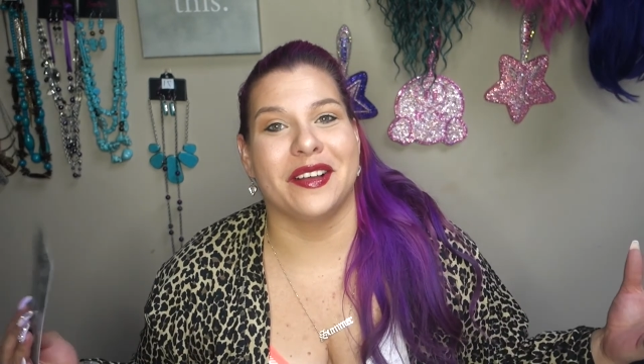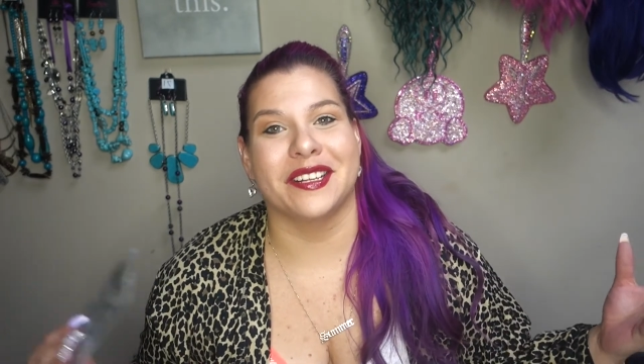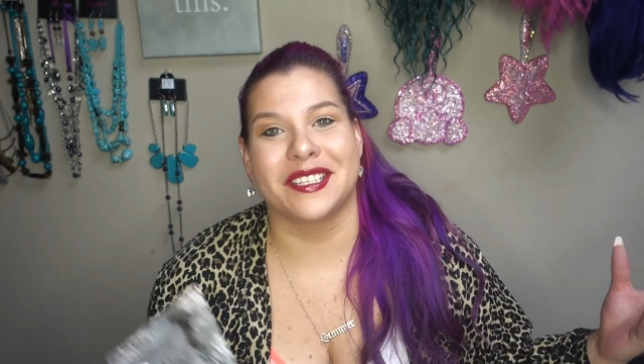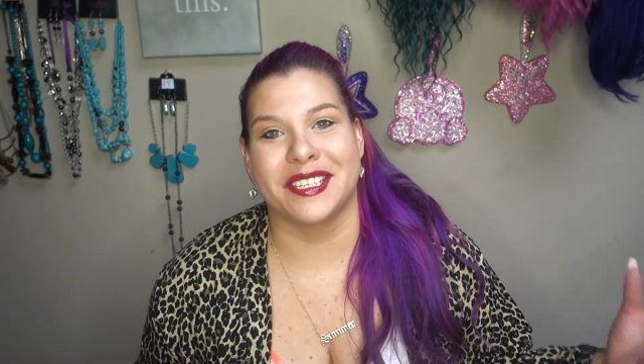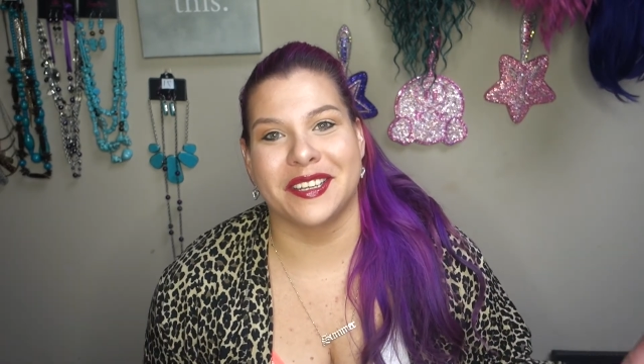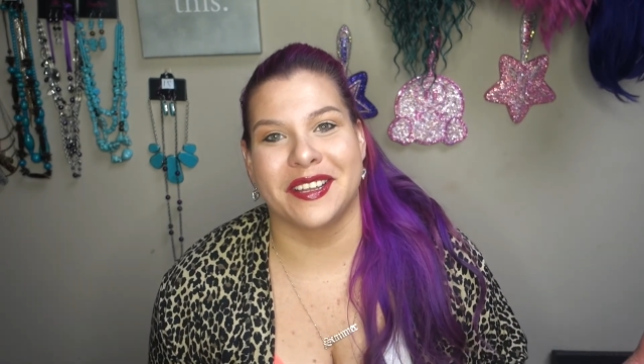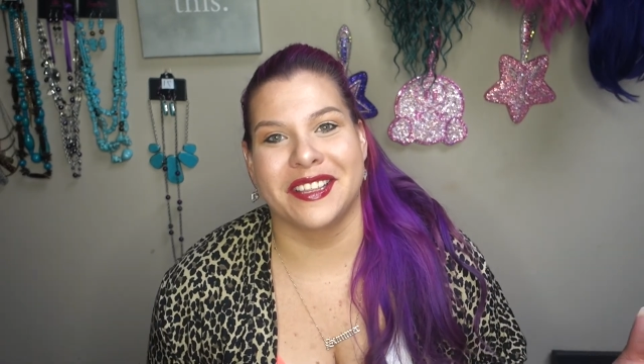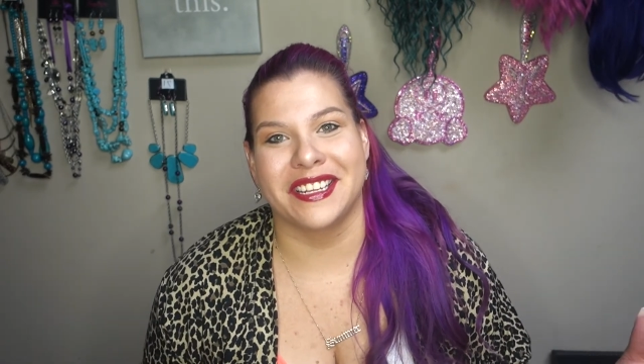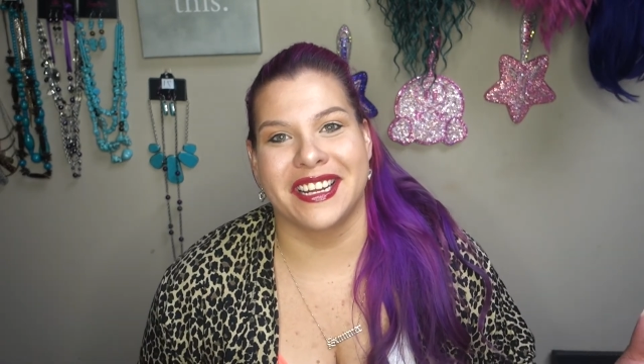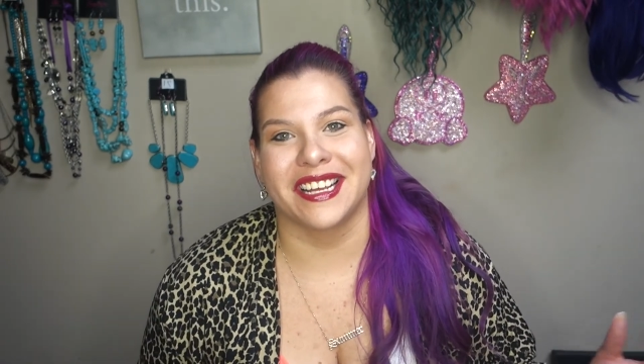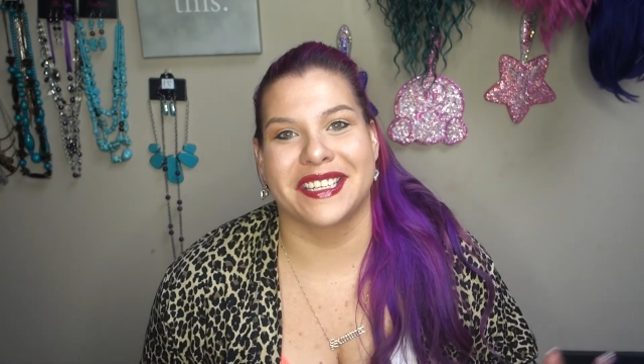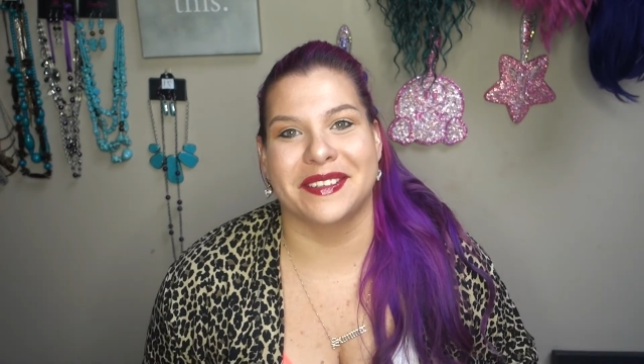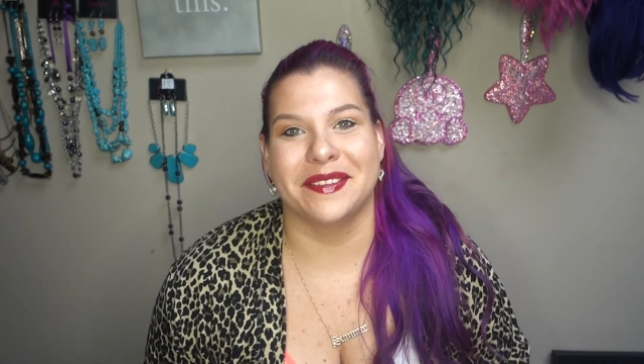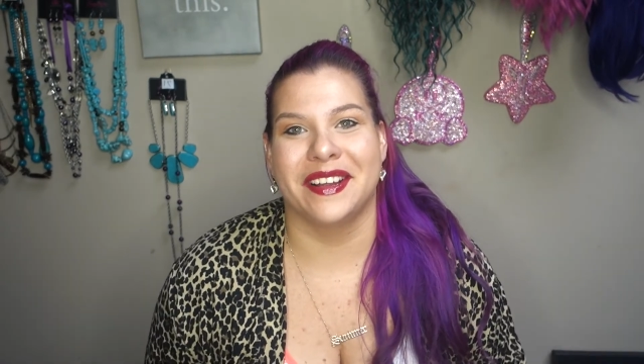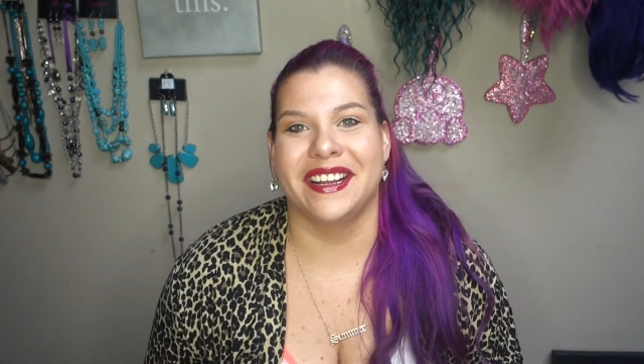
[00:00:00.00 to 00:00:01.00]
I'll see you in the
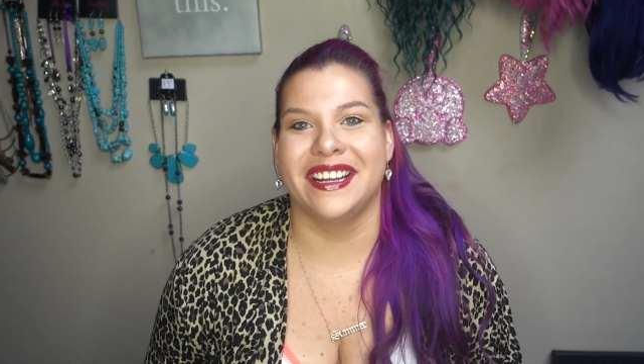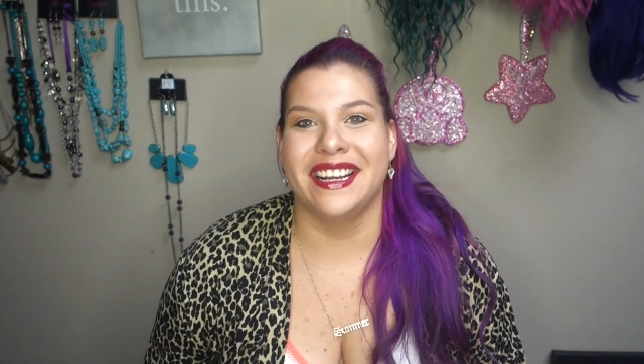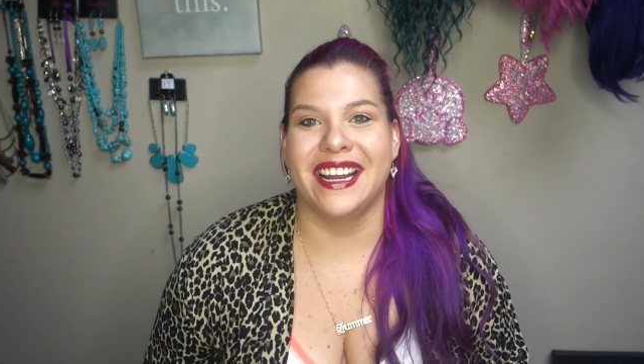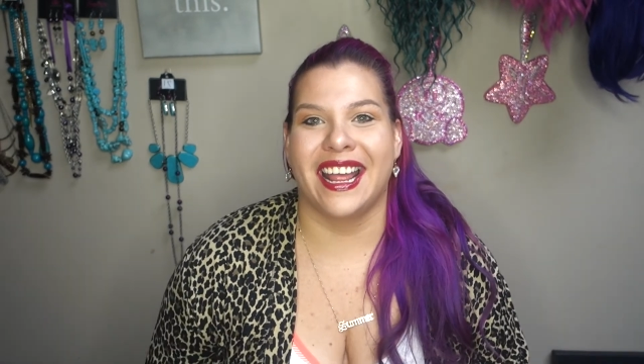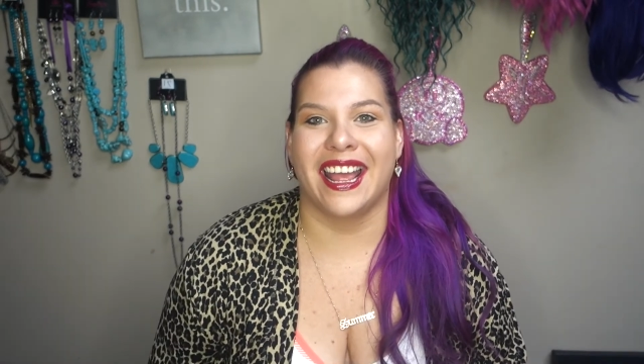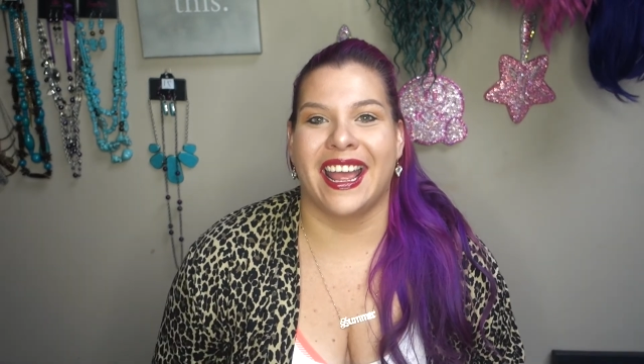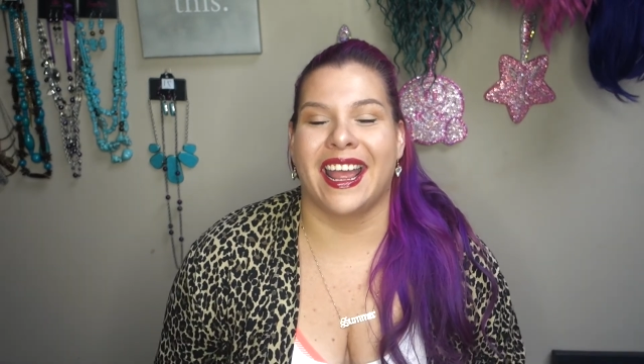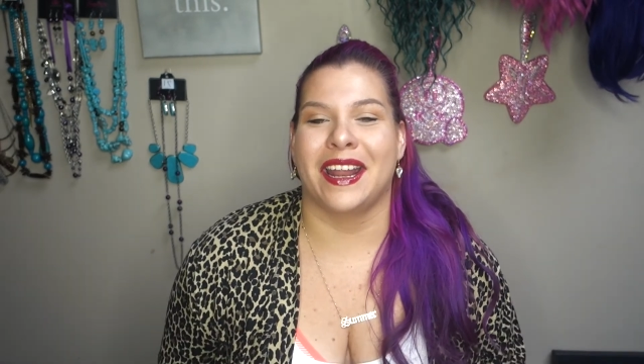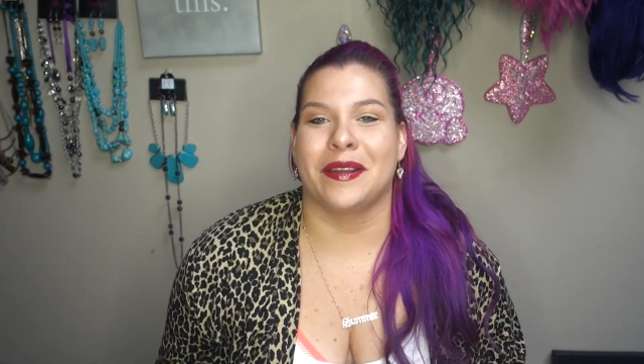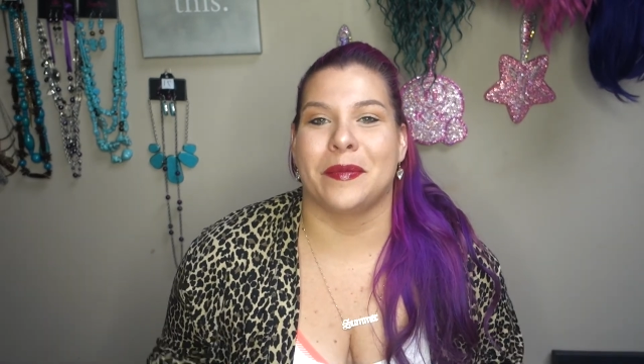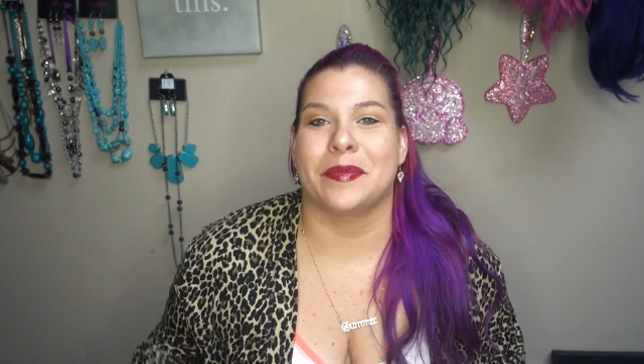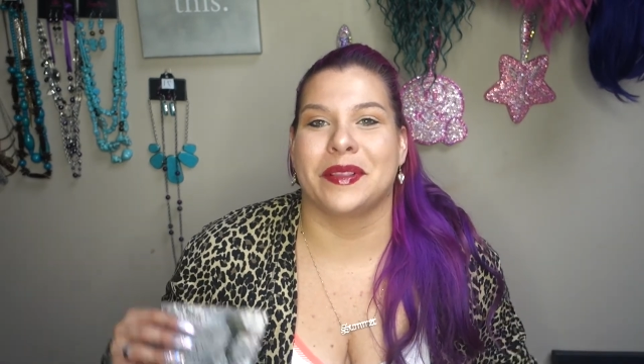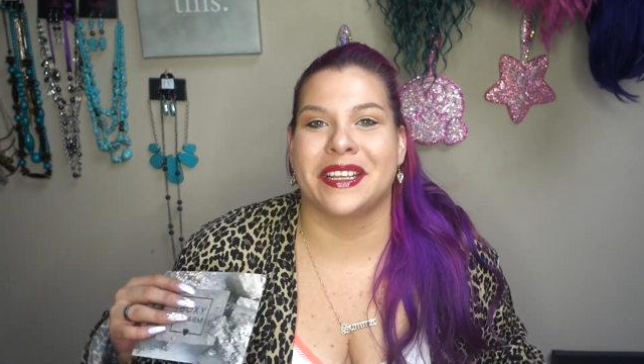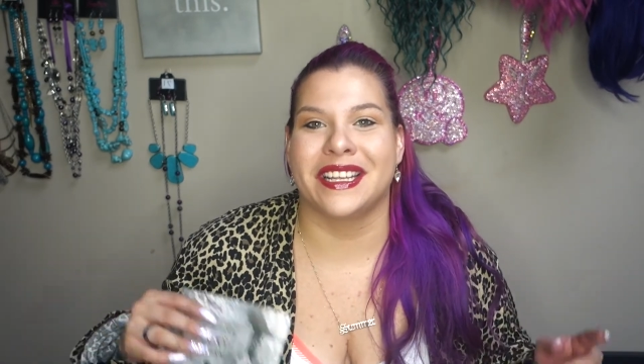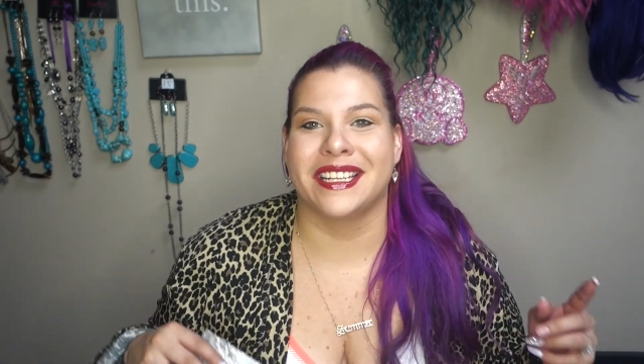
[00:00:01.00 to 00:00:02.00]
next one,
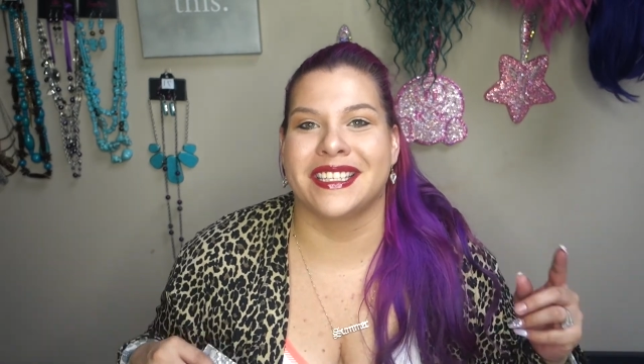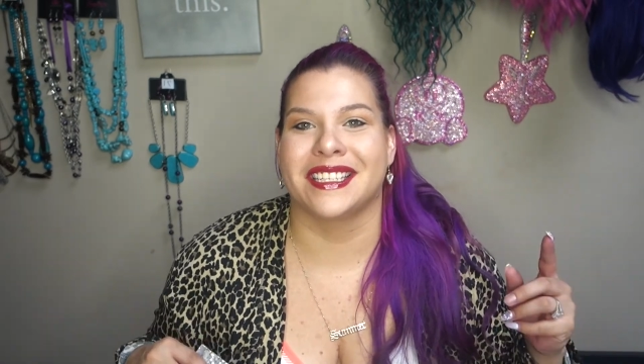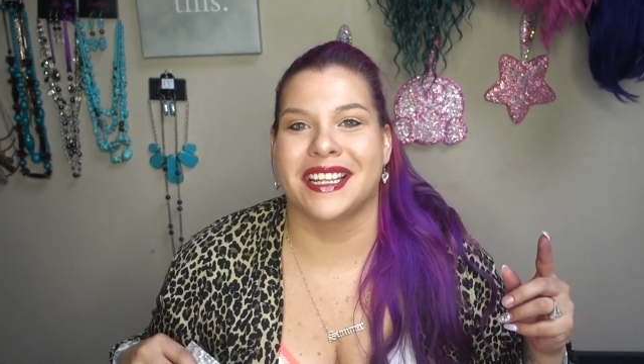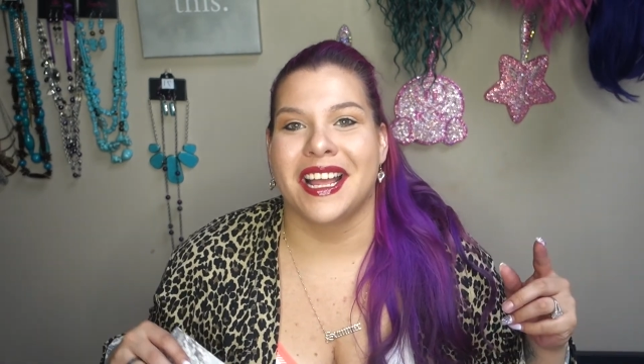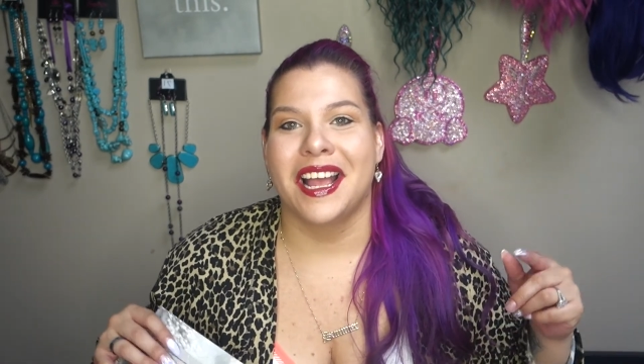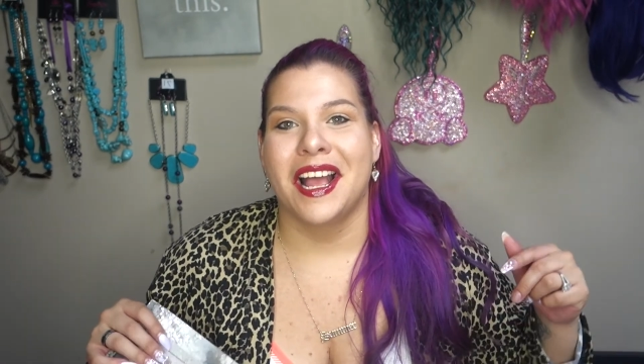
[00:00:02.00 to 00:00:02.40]
and please